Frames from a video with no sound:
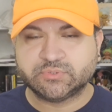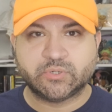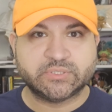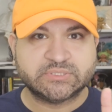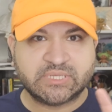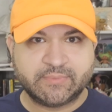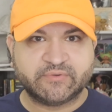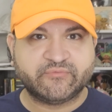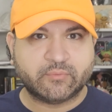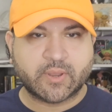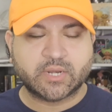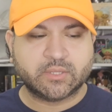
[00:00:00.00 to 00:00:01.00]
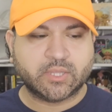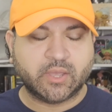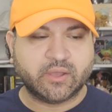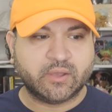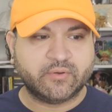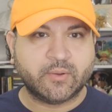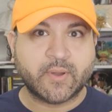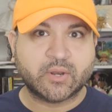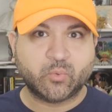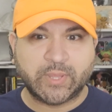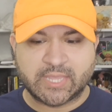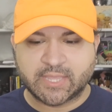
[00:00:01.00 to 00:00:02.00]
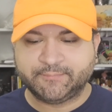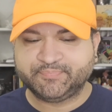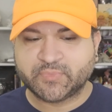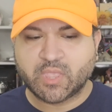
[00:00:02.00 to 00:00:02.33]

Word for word: during the summer for about a week.